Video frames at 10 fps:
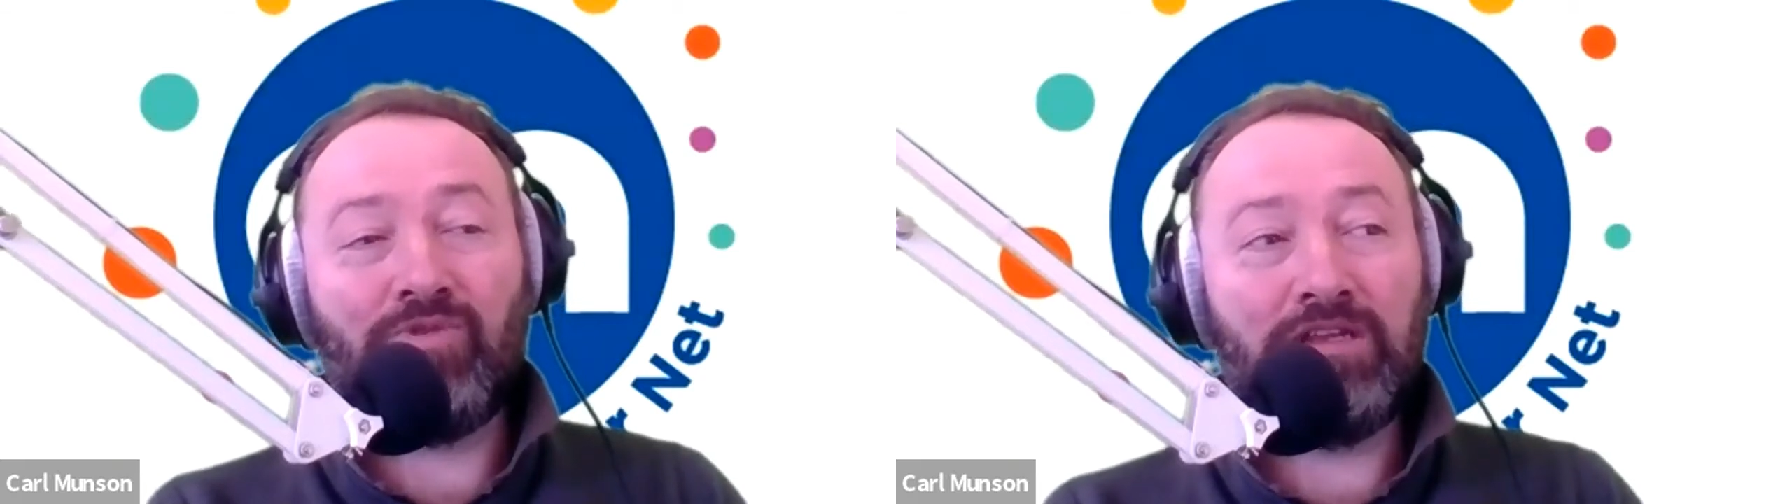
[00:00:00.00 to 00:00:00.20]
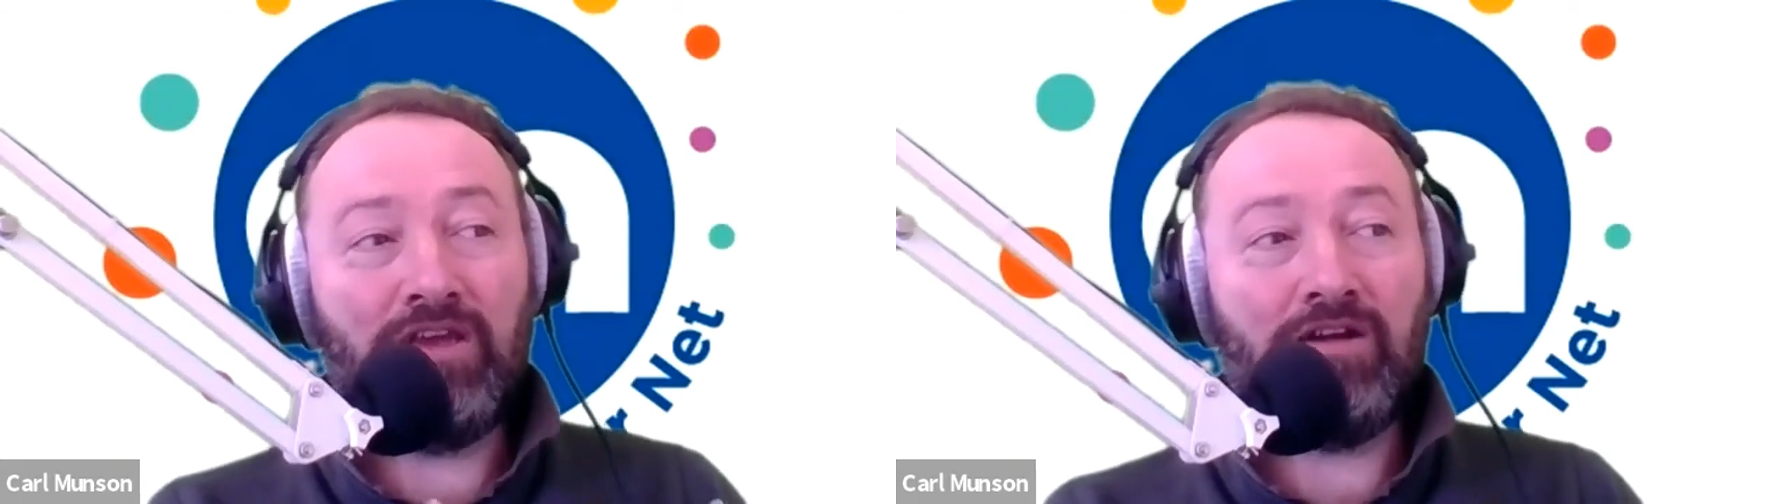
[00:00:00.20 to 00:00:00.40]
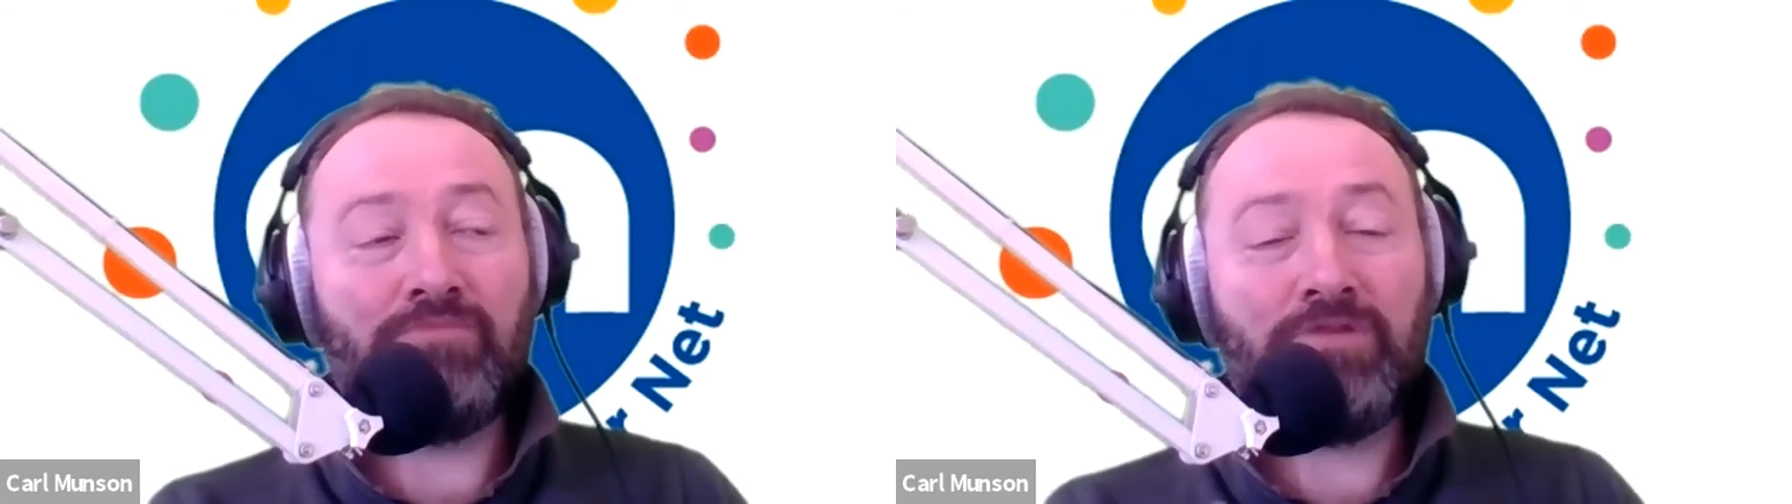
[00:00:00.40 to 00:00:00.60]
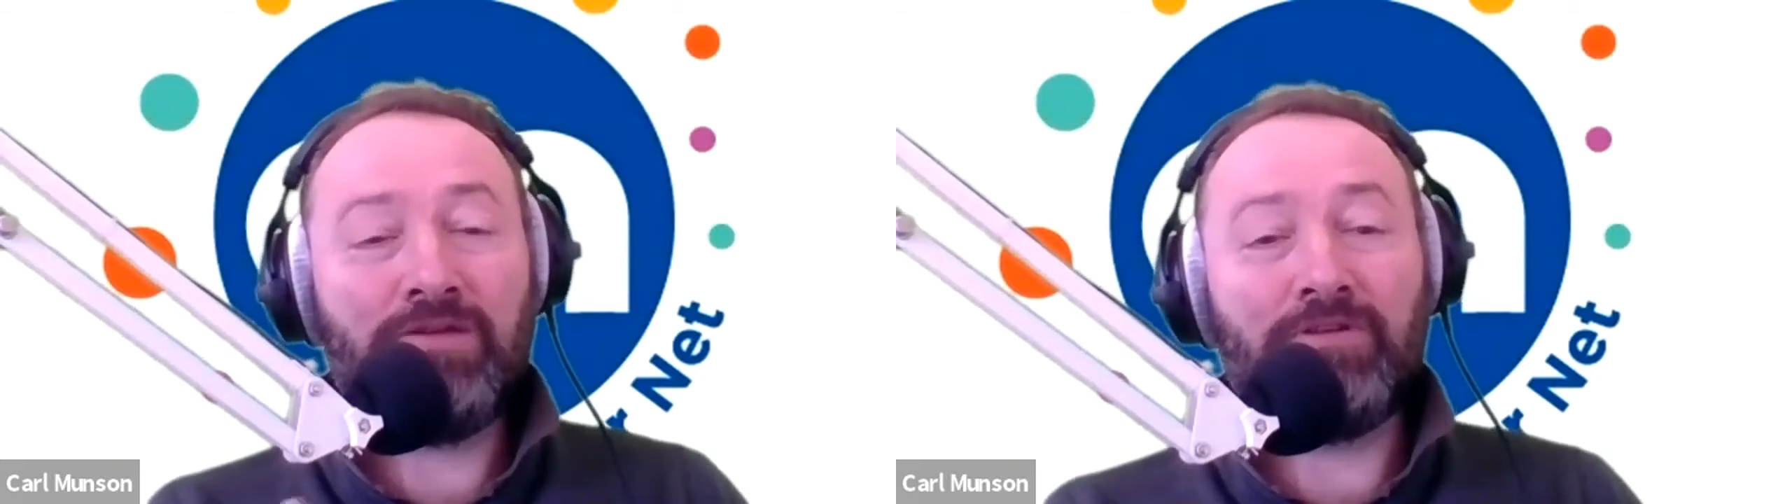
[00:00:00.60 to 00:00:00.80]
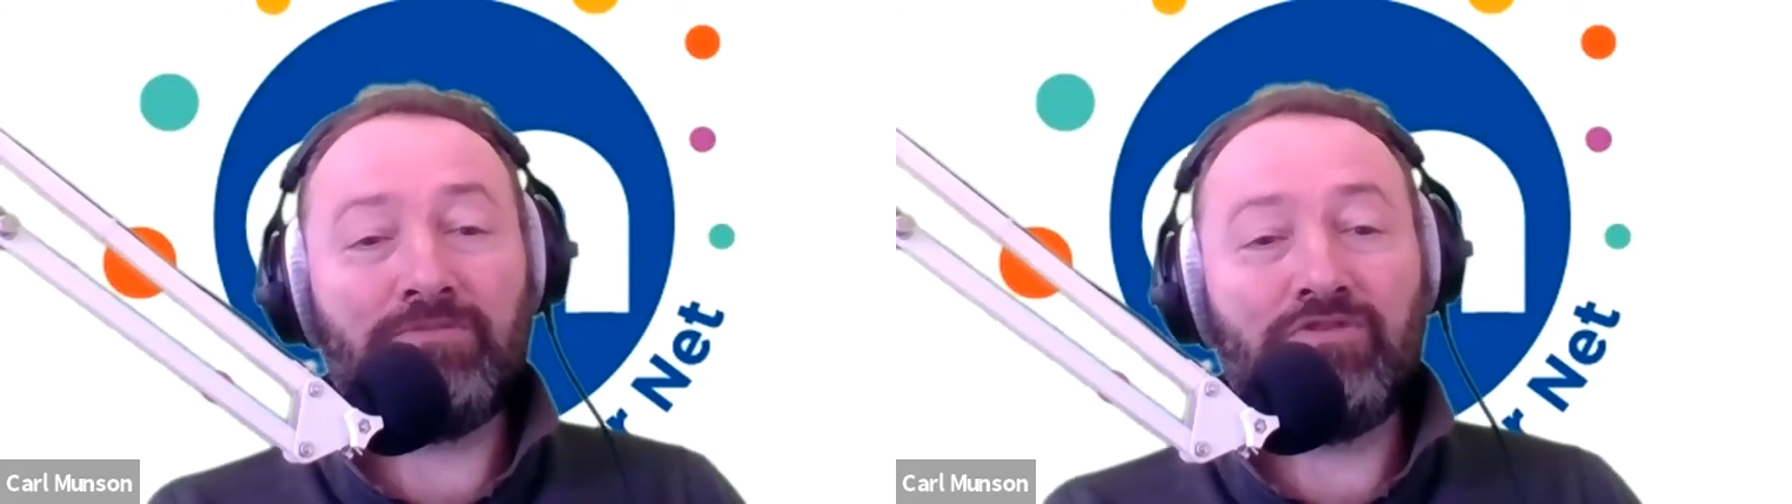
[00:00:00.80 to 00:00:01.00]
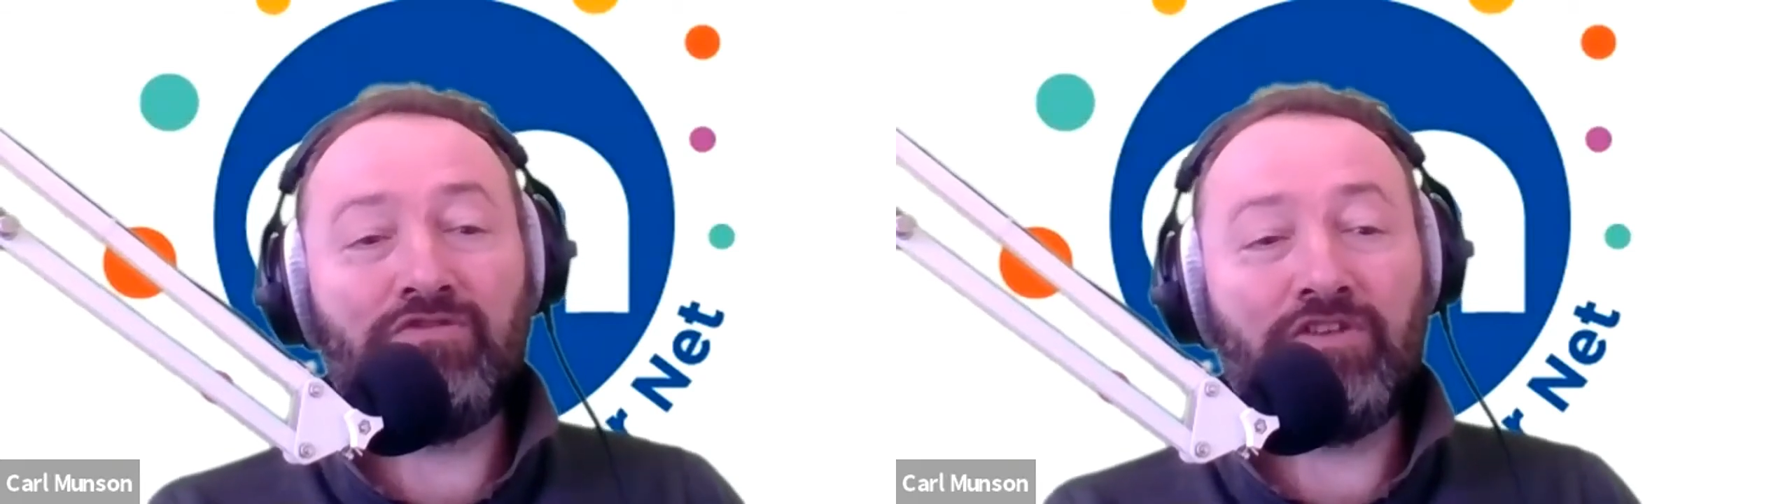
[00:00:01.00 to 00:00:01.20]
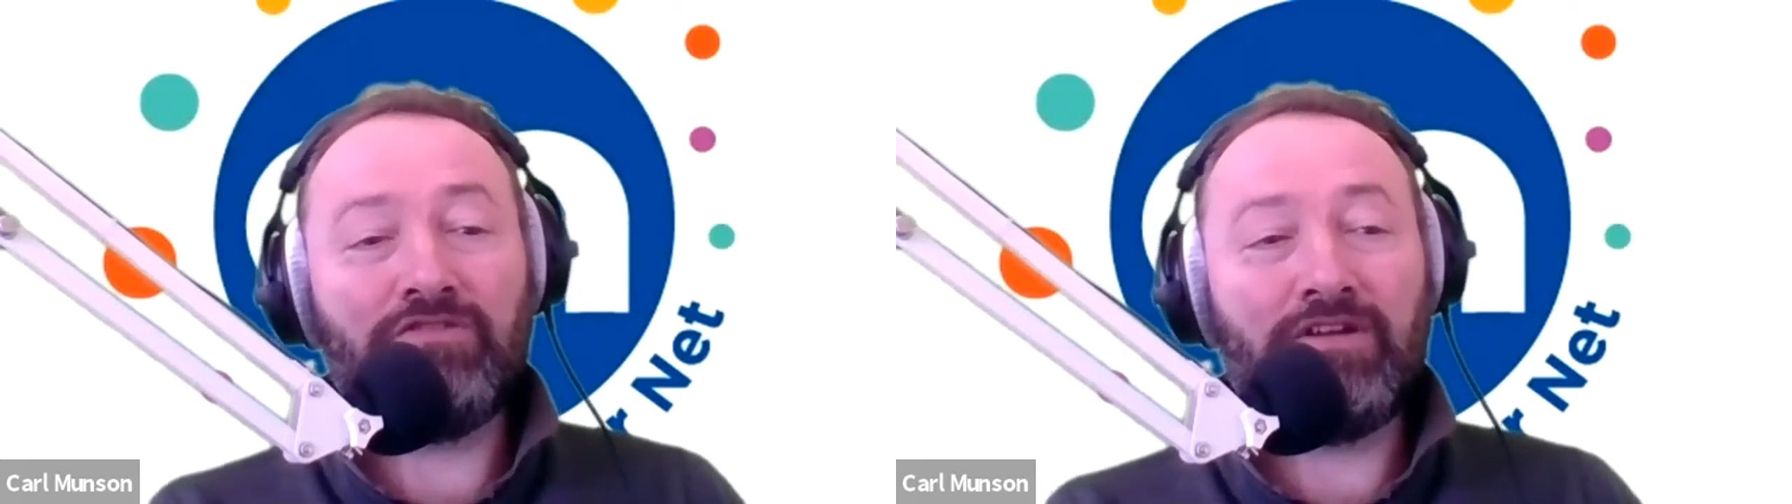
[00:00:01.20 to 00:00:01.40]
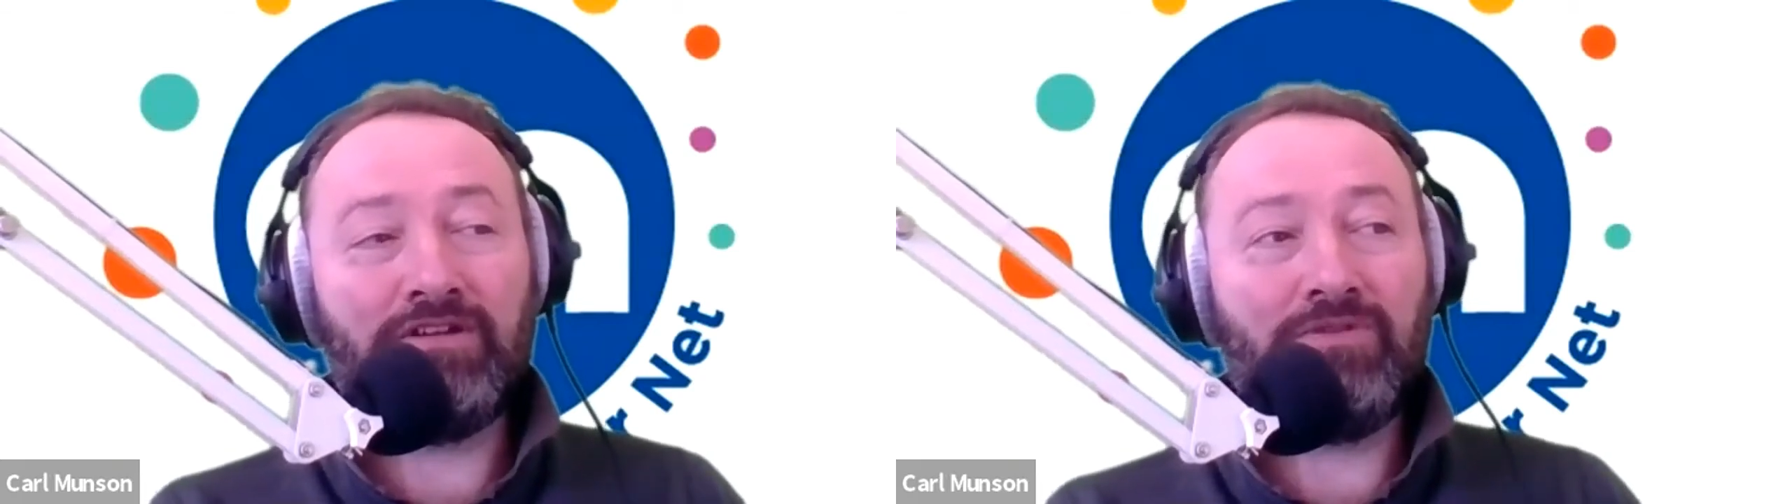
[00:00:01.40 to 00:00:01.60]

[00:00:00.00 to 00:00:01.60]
When young people are moving around the